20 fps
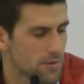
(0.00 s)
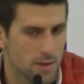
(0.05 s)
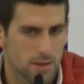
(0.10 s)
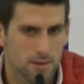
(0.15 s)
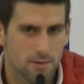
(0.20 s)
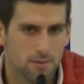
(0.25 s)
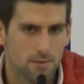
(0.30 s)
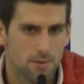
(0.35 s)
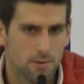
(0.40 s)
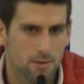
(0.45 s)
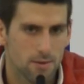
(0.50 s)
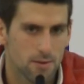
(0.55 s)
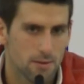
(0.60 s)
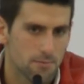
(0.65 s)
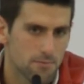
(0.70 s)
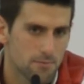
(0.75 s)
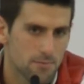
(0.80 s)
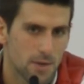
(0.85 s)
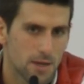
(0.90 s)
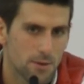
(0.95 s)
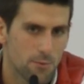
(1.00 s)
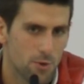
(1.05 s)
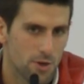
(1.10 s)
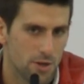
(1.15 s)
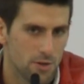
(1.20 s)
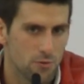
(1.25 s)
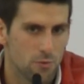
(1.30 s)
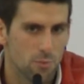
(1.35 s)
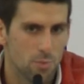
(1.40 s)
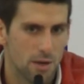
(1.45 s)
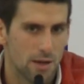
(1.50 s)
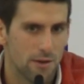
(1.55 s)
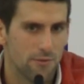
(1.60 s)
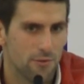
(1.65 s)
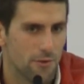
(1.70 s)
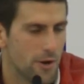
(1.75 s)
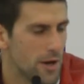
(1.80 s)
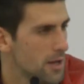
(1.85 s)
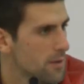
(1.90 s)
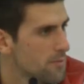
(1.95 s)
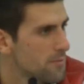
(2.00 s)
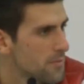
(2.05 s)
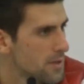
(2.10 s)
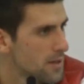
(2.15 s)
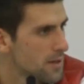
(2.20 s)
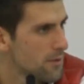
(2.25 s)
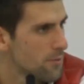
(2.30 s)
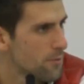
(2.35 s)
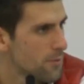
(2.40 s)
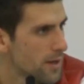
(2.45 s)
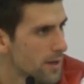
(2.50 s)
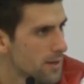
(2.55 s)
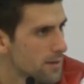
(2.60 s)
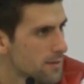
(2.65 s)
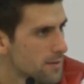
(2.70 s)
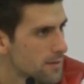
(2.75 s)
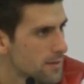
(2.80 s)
that I wanted to play for him in a way.